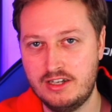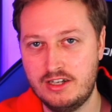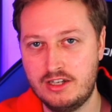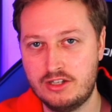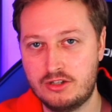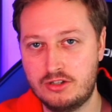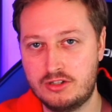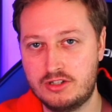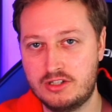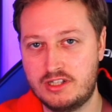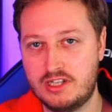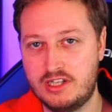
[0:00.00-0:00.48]

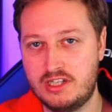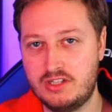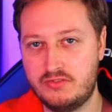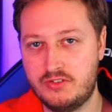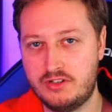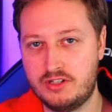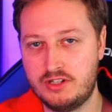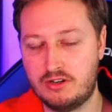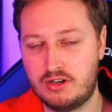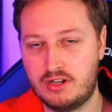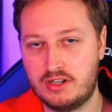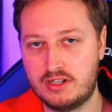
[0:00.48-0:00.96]
So today's
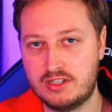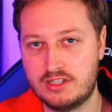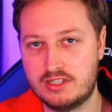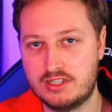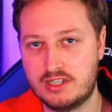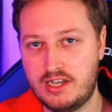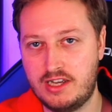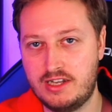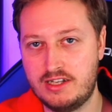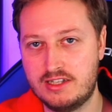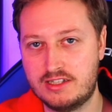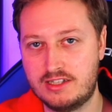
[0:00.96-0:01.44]
video, like I
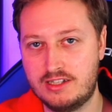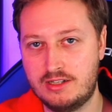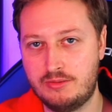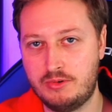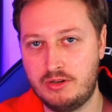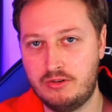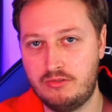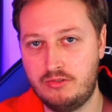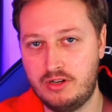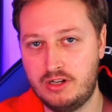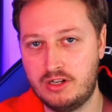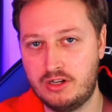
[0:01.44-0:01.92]
said, is going to
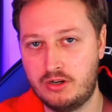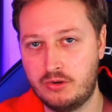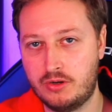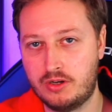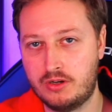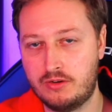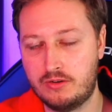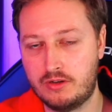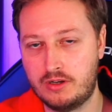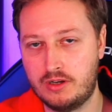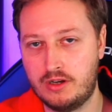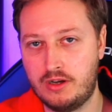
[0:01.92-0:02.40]
be a really
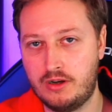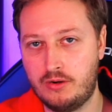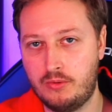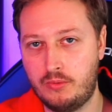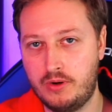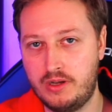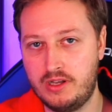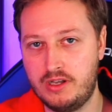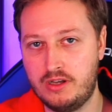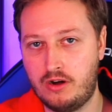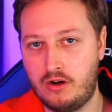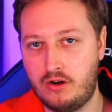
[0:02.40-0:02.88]
quick
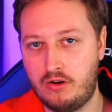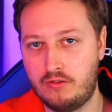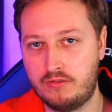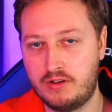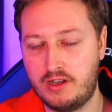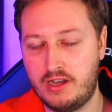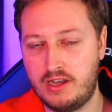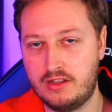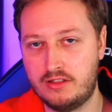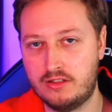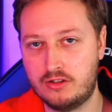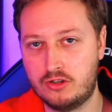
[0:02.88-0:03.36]
way of
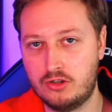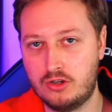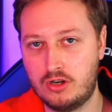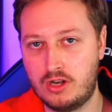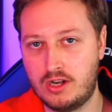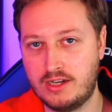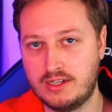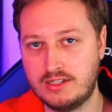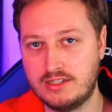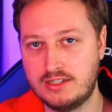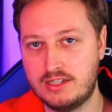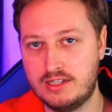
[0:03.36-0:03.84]
getting good
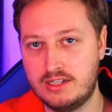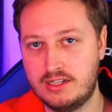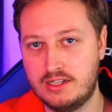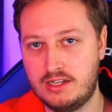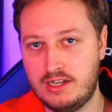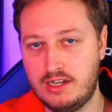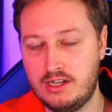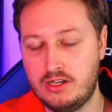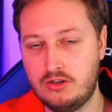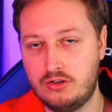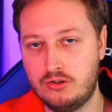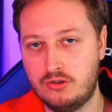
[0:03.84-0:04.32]
lighting
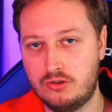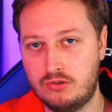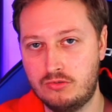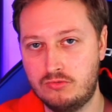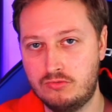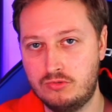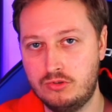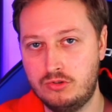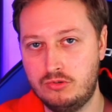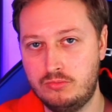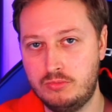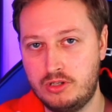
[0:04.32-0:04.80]
in your
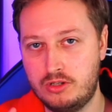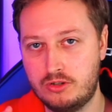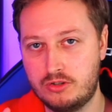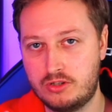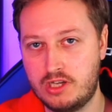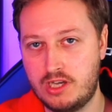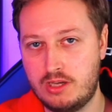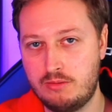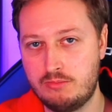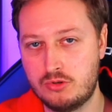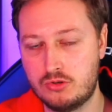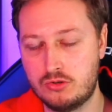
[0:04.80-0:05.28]
room, in your
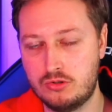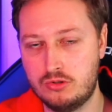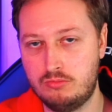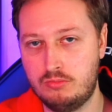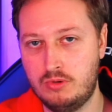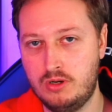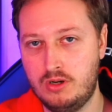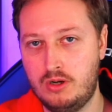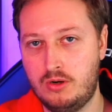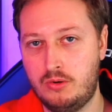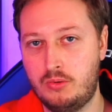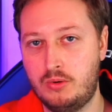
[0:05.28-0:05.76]
games
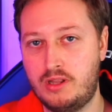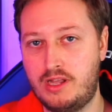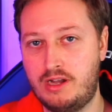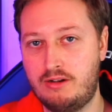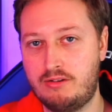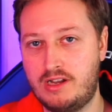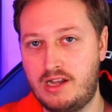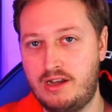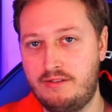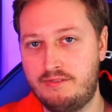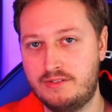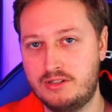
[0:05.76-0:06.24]
room,
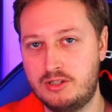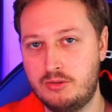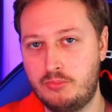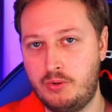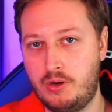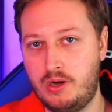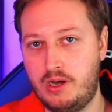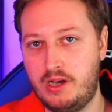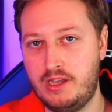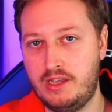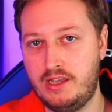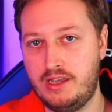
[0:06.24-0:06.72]
without having to
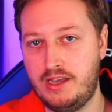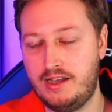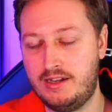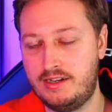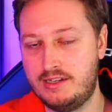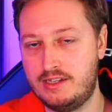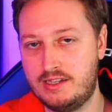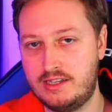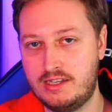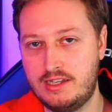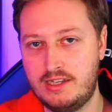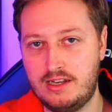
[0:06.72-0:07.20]
buy
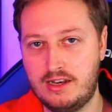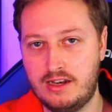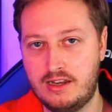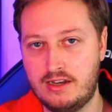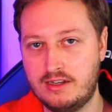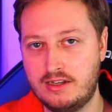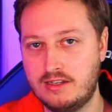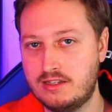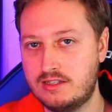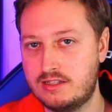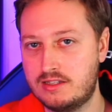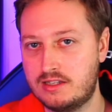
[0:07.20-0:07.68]
any key
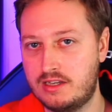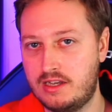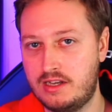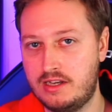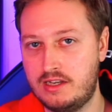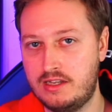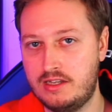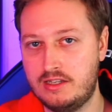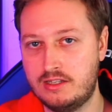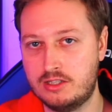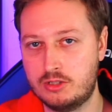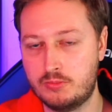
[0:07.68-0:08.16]
lights,
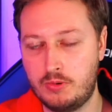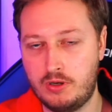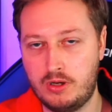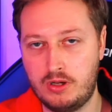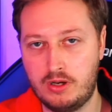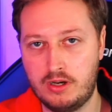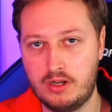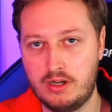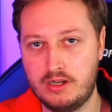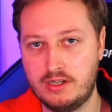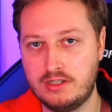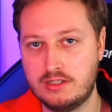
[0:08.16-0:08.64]
any
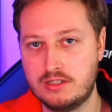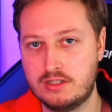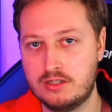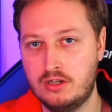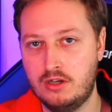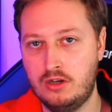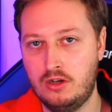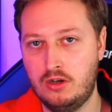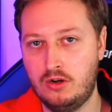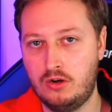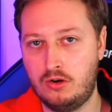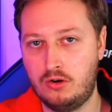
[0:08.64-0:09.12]
spotlights,
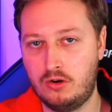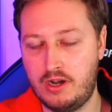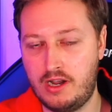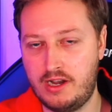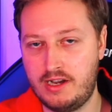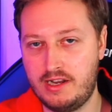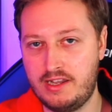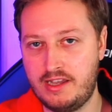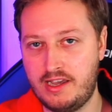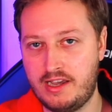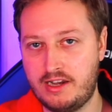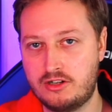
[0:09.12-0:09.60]
or
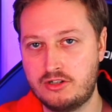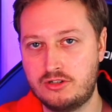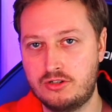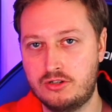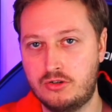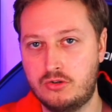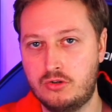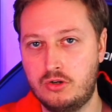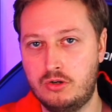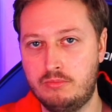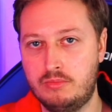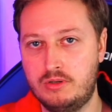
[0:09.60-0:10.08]
any extra
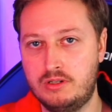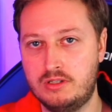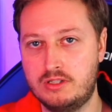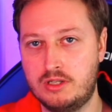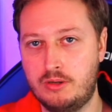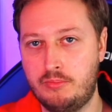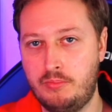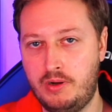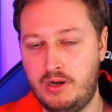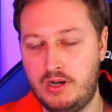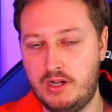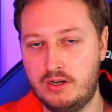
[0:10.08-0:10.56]
equipment
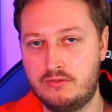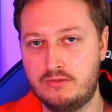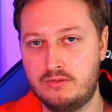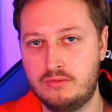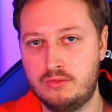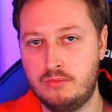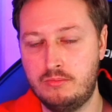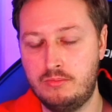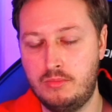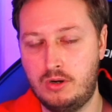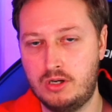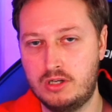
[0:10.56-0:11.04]
apart from
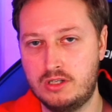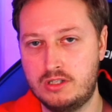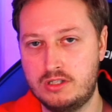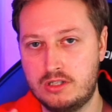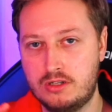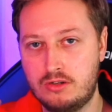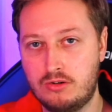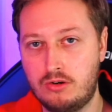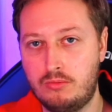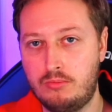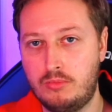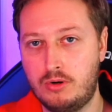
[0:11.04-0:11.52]
the
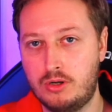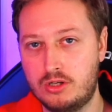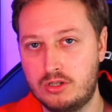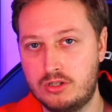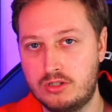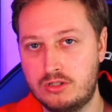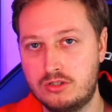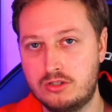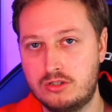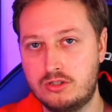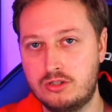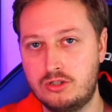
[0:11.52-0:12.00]
monitor or
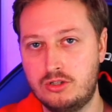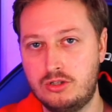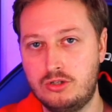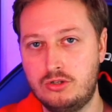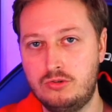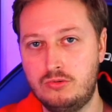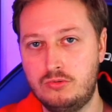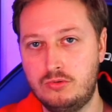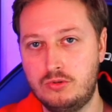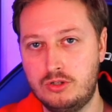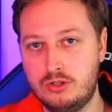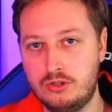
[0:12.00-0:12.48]
monitors that
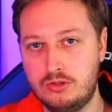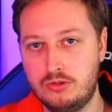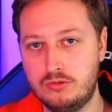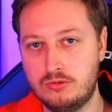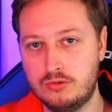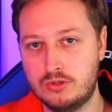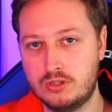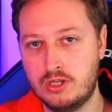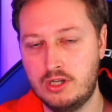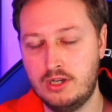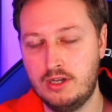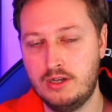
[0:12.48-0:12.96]
you
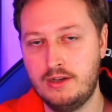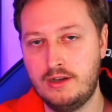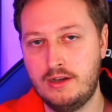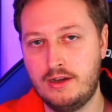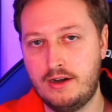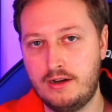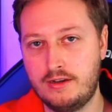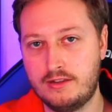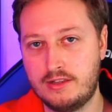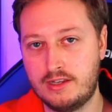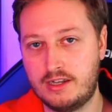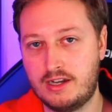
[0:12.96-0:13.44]
use.
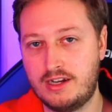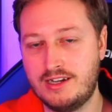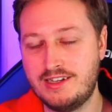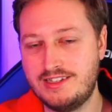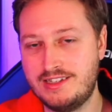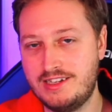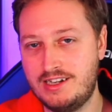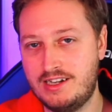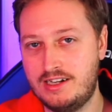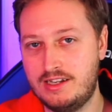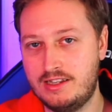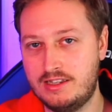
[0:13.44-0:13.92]
I think
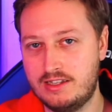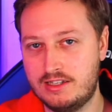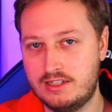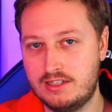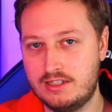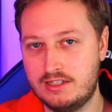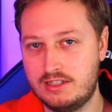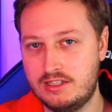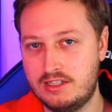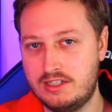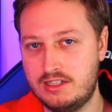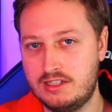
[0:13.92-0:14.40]
ideally this
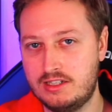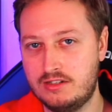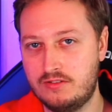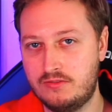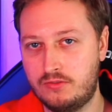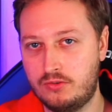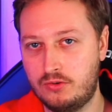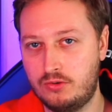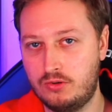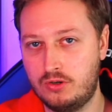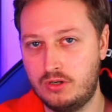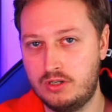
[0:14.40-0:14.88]
is needed
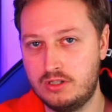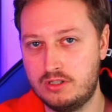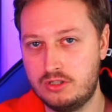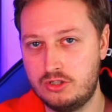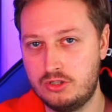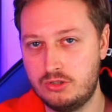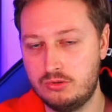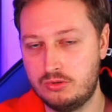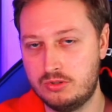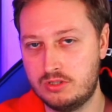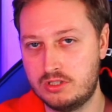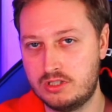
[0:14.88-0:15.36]
for a
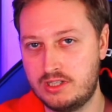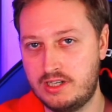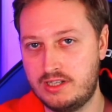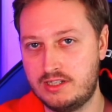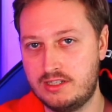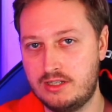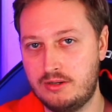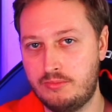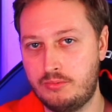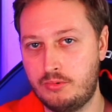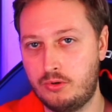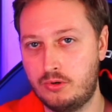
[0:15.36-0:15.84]
dual
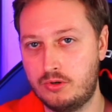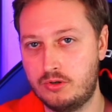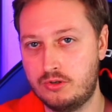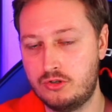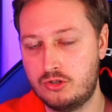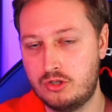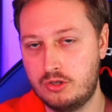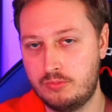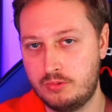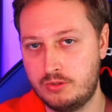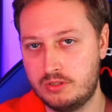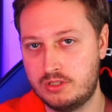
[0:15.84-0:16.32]
setup or a
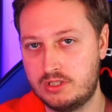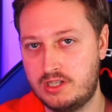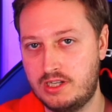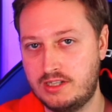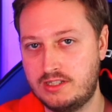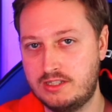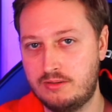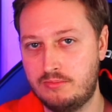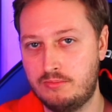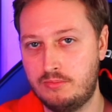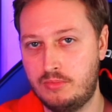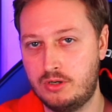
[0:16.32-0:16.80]
triple
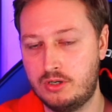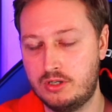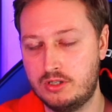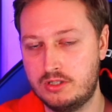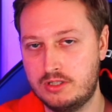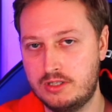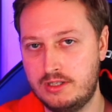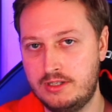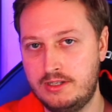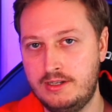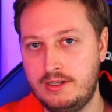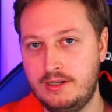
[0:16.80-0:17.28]
setup
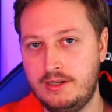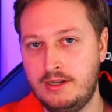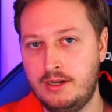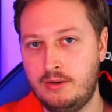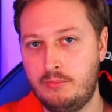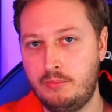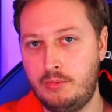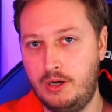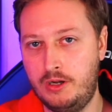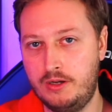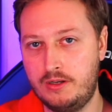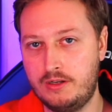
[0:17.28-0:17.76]
monitor,
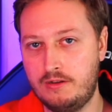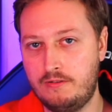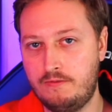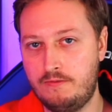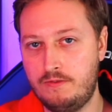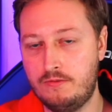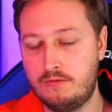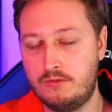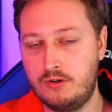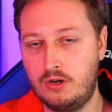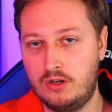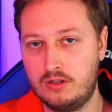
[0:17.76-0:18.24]
but if
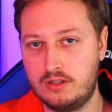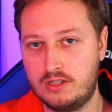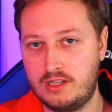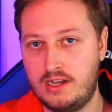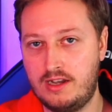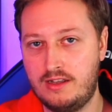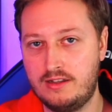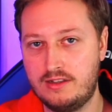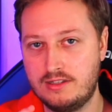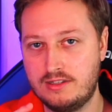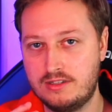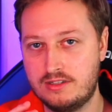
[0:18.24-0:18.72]
you've got
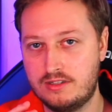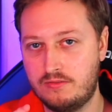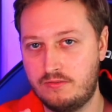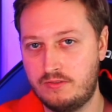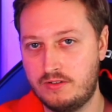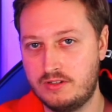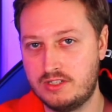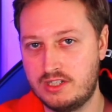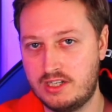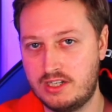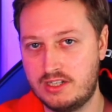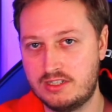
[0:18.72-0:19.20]
that, this is a
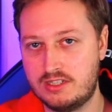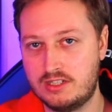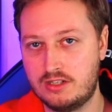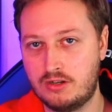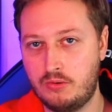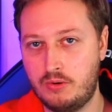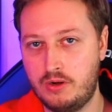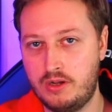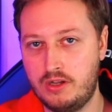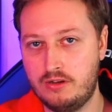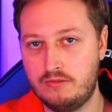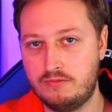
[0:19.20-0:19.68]
fantastic
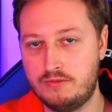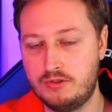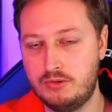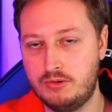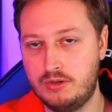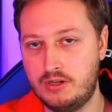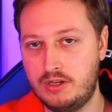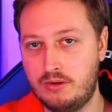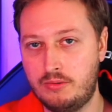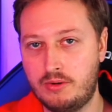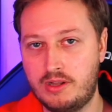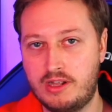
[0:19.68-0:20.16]
way of
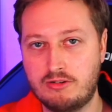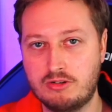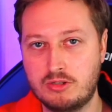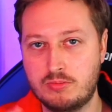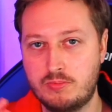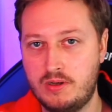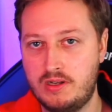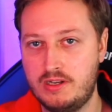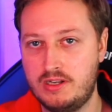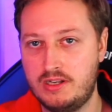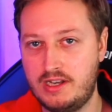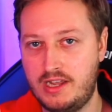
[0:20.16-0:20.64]
doing it without
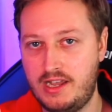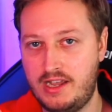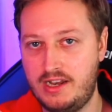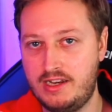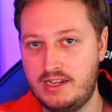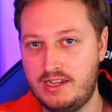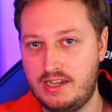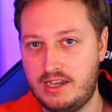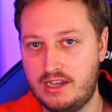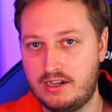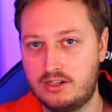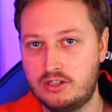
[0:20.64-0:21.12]
spending
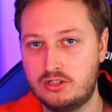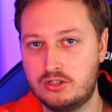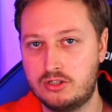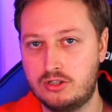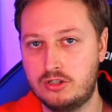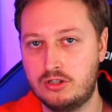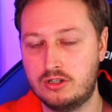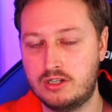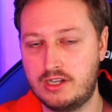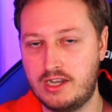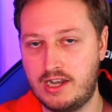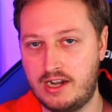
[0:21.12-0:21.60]
any
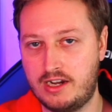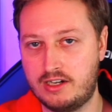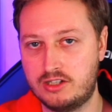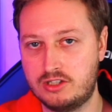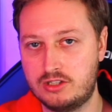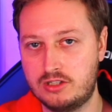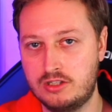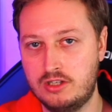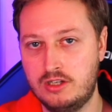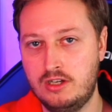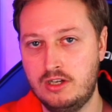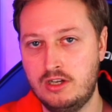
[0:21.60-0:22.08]
extra
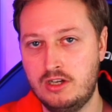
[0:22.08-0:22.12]
cash.